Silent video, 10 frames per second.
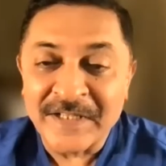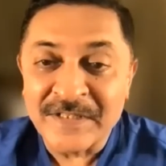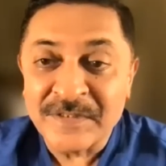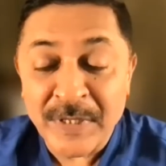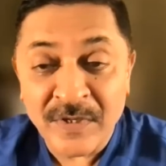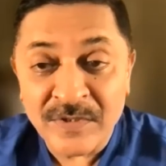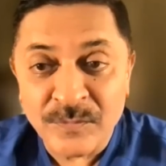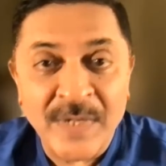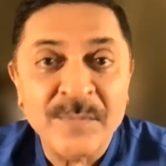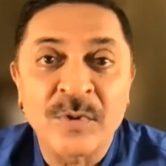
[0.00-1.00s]
is because
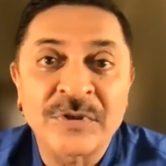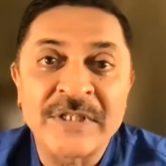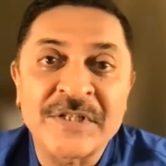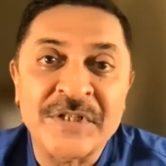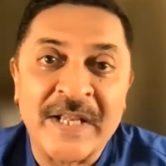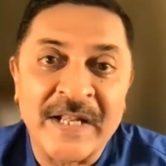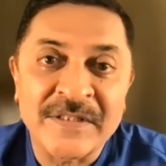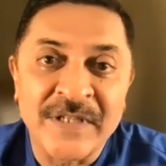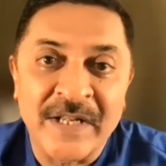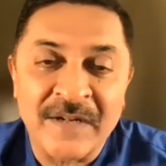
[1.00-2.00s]
one more thing that China has
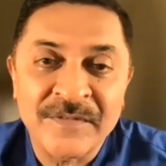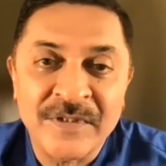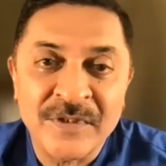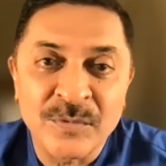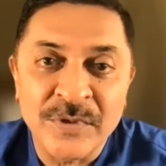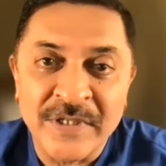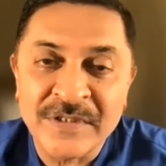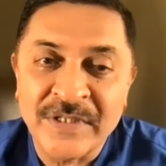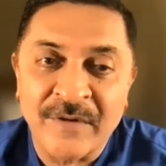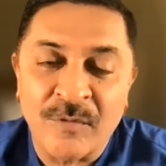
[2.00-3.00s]
done, after 2 years,
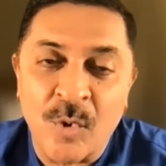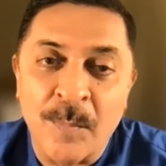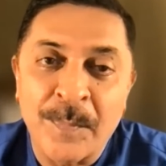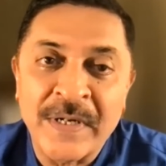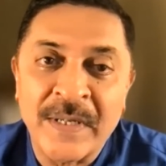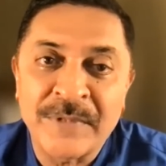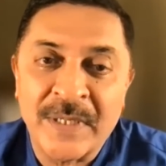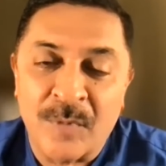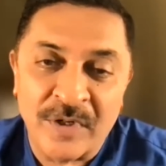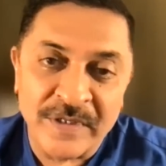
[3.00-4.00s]
they have opened up their
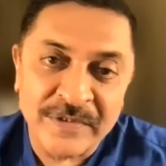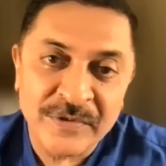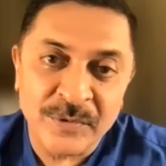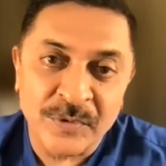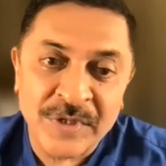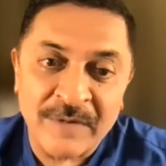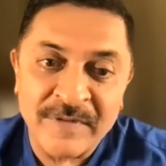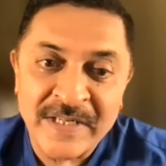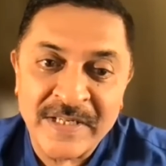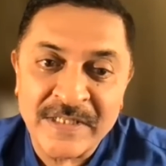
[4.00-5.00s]
borders. So
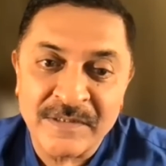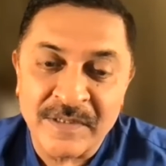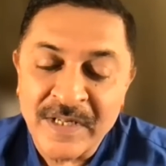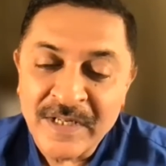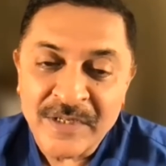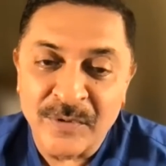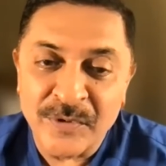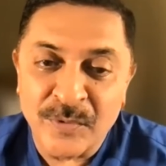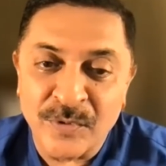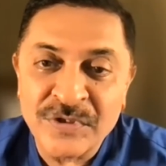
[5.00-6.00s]
traveling is,
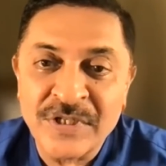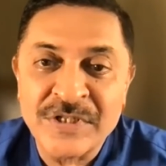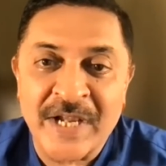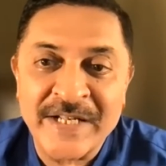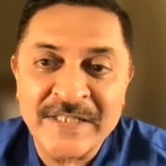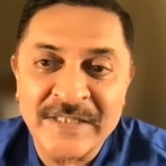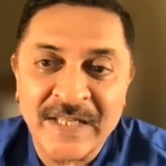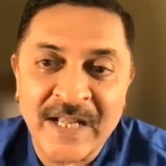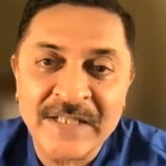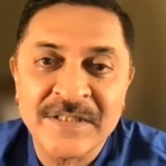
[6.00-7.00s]
you couldn't see Chinese in the
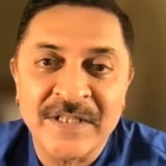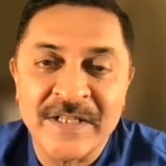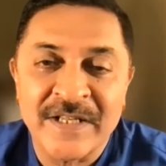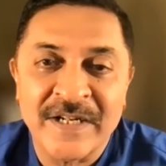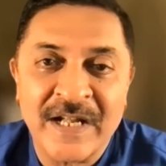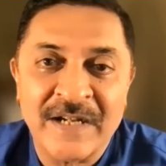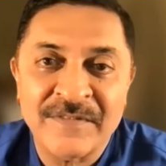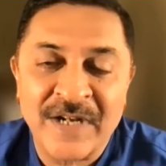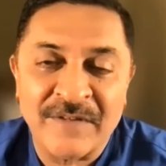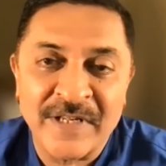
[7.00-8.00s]
last year and a half
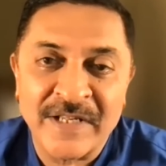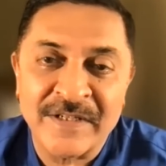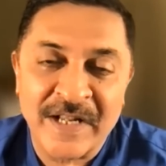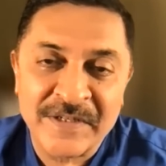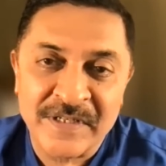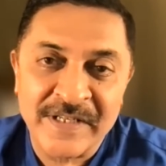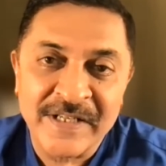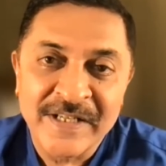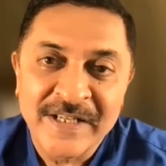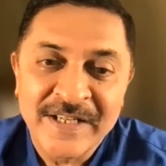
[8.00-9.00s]
traveling internationally.
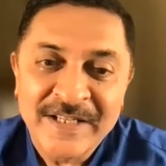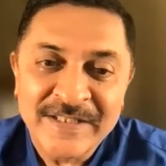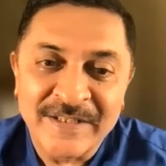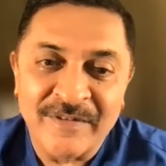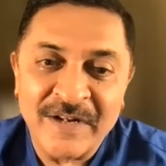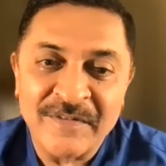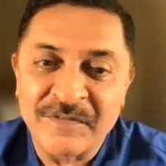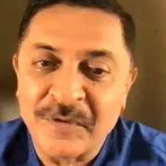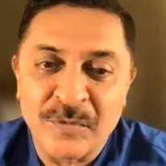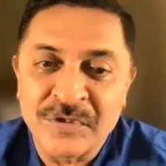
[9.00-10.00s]

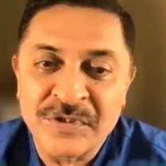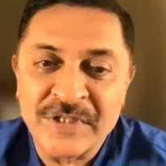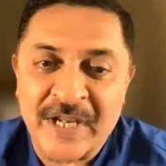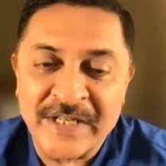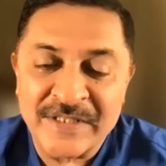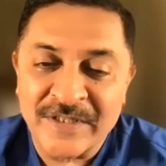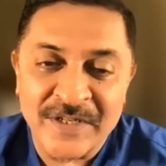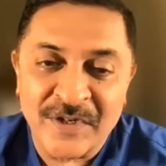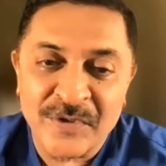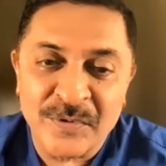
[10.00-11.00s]
You couldn't see Chinese.
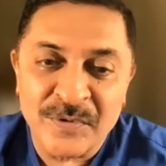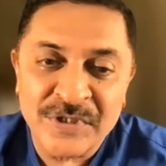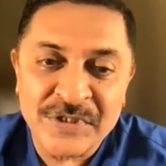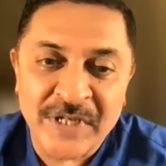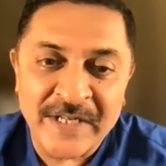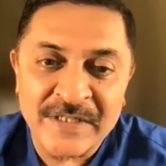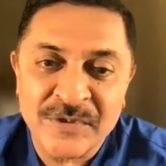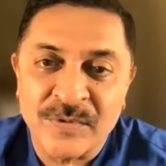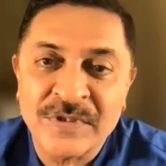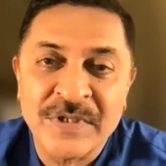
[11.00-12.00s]
Earlier on, you could see Chinese
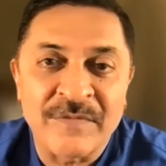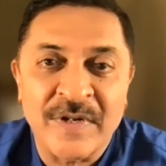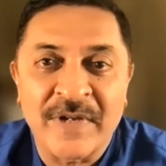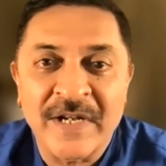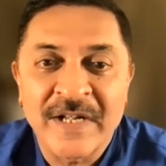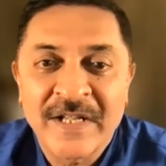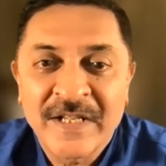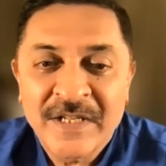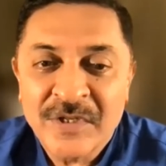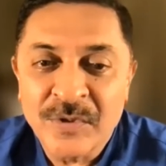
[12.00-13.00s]
tourists everywhere.
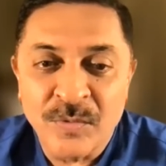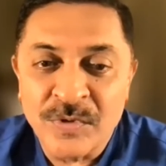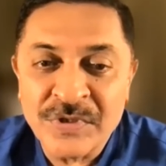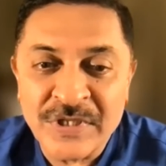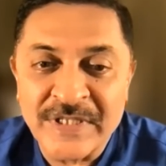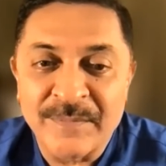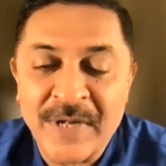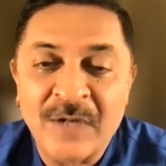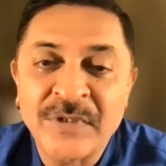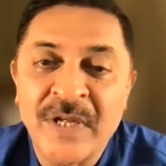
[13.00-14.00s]
You couldn't see them.
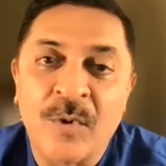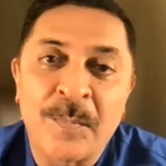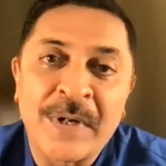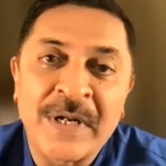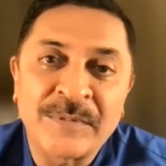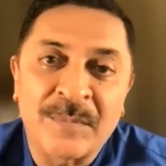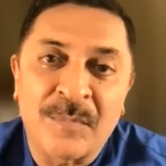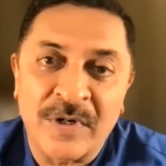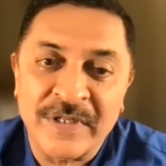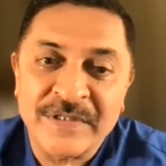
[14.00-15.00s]
Now they opened up the
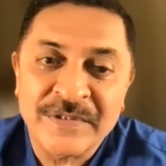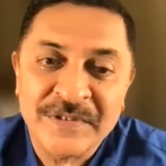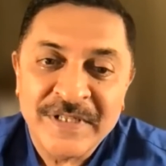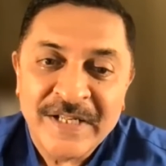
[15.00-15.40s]
borders